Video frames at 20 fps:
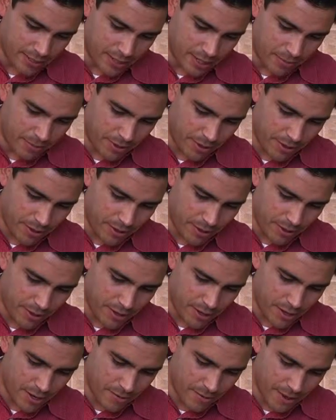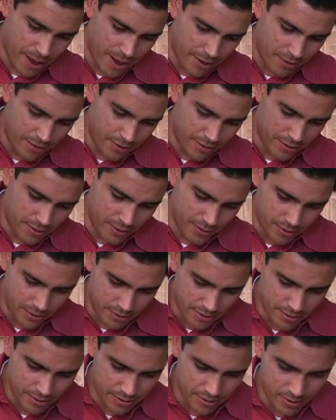up here, good amount.
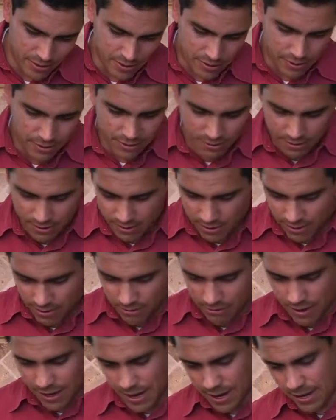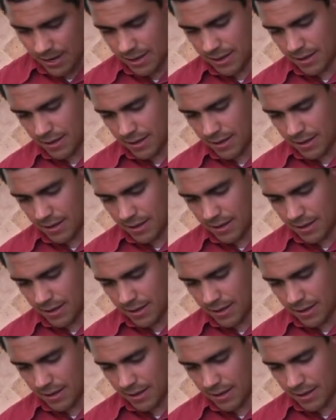All right.